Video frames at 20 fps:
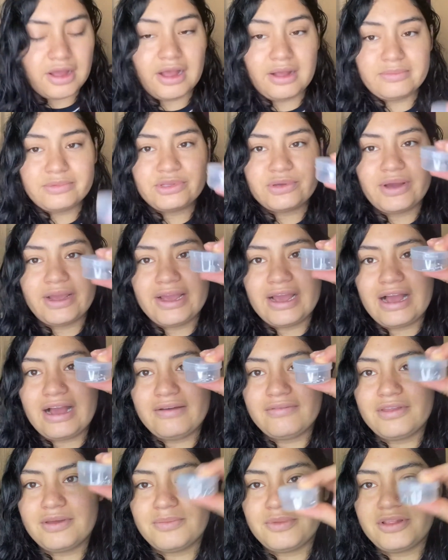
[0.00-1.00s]
So I have
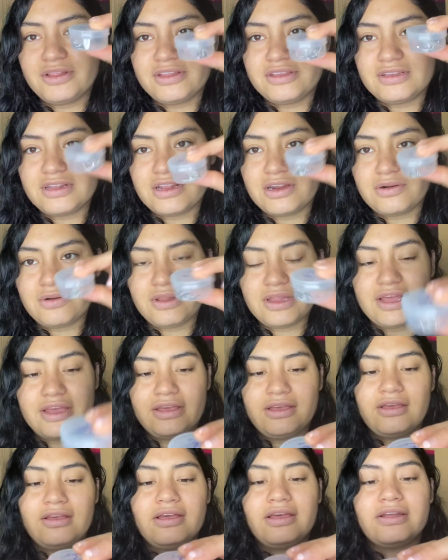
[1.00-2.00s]
them in this little like
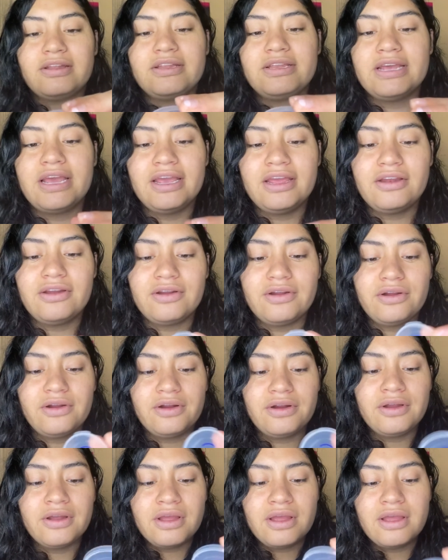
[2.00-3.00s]
container,
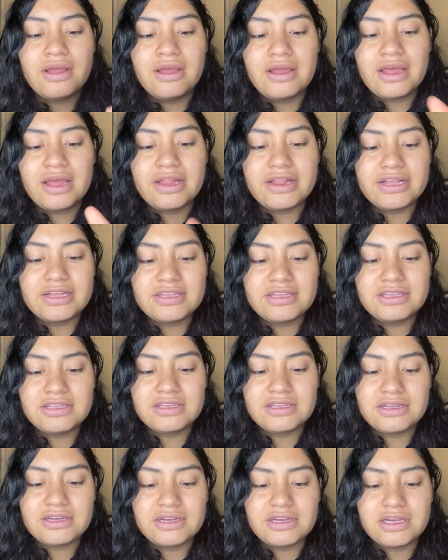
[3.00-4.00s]
and this is
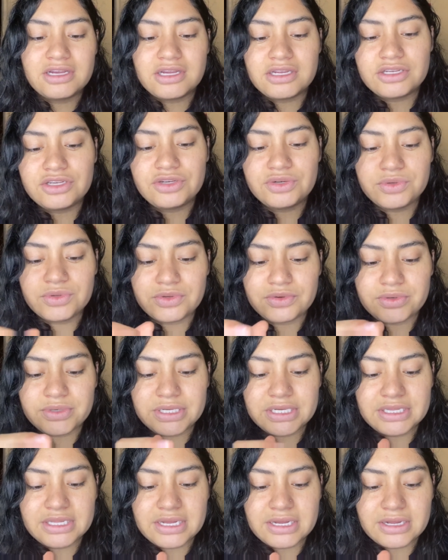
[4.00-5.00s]
the
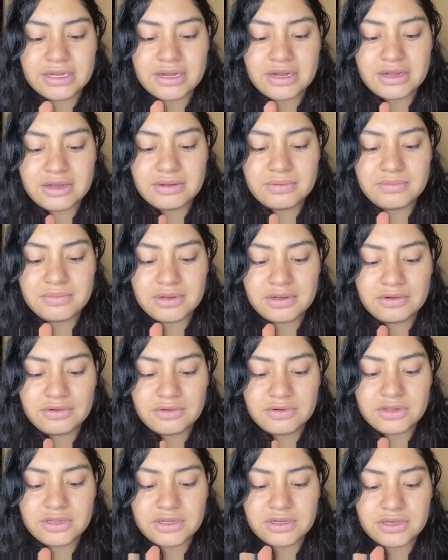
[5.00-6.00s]
jewelry that come,
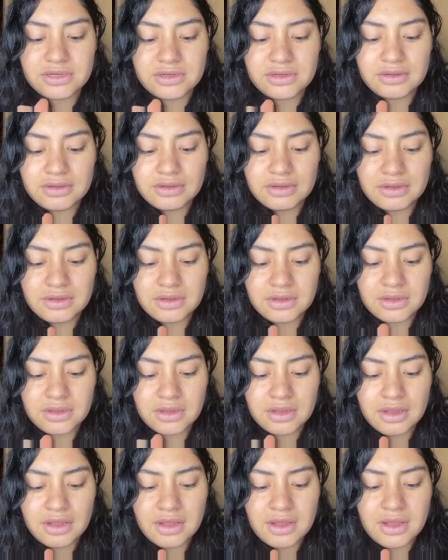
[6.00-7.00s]
or the,
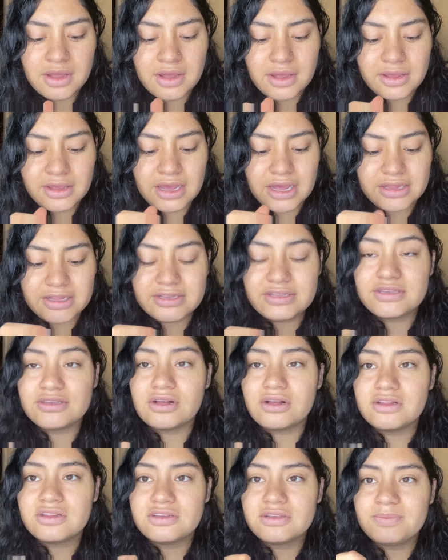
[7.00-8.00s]
yeah, this is
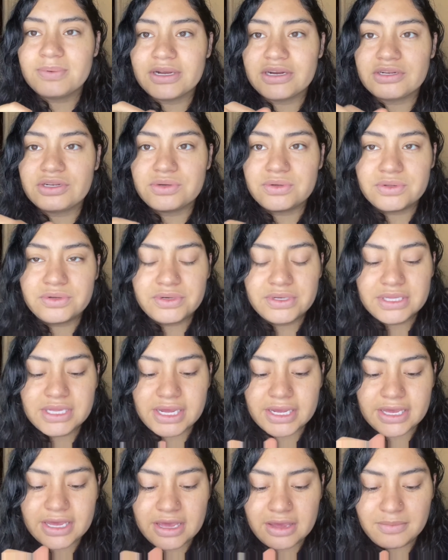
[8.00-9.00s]
all the spare jewelry
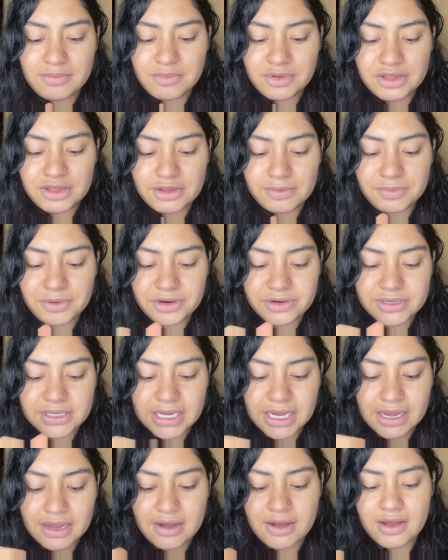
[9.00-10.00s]
that came with the
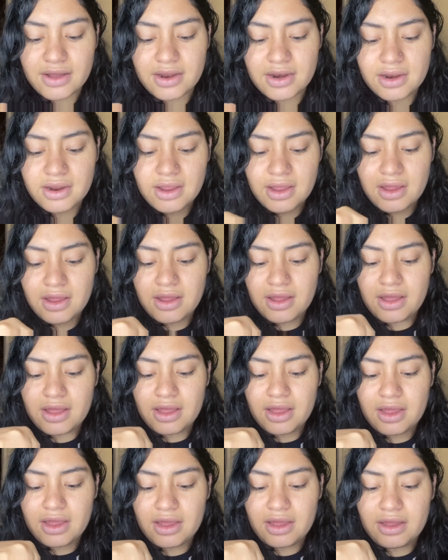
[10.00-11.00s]
piercing gun.
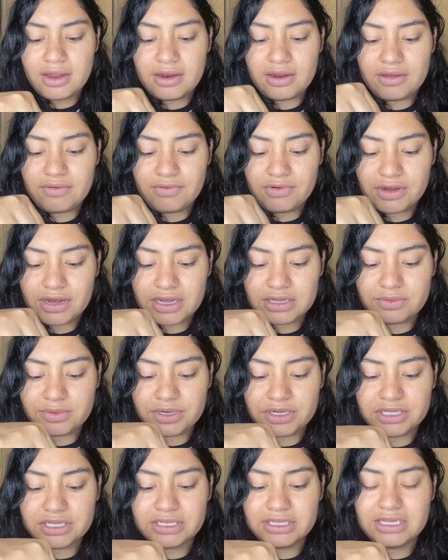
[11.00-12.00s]
And if you guys
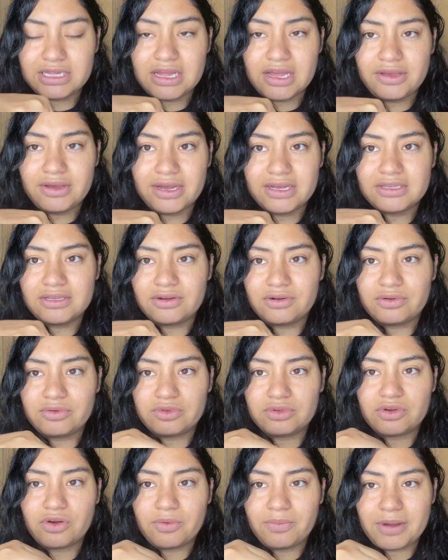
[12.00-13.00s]
wanted to see that, you guys can always
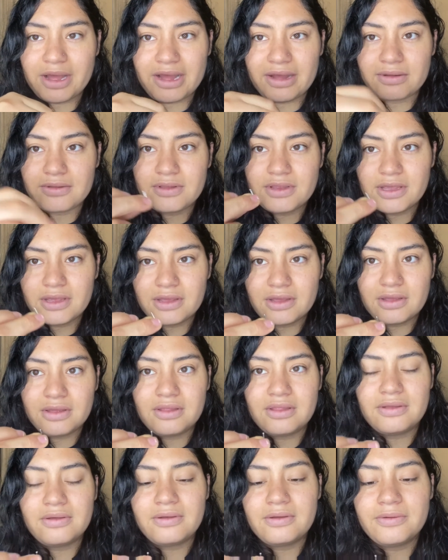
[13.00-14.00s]
go back to
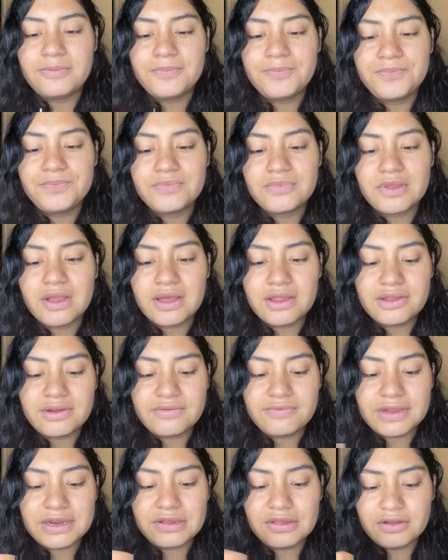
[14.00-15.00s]
the other
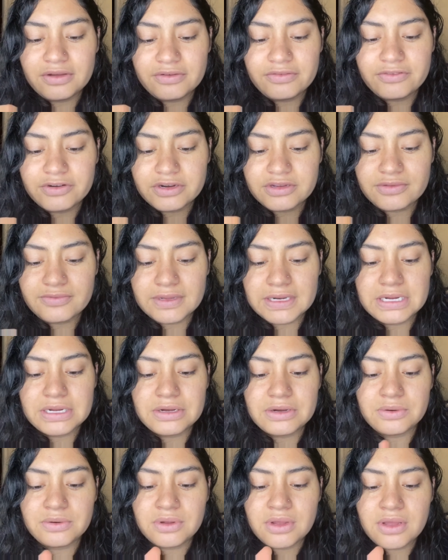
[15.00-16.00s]
video, the first video,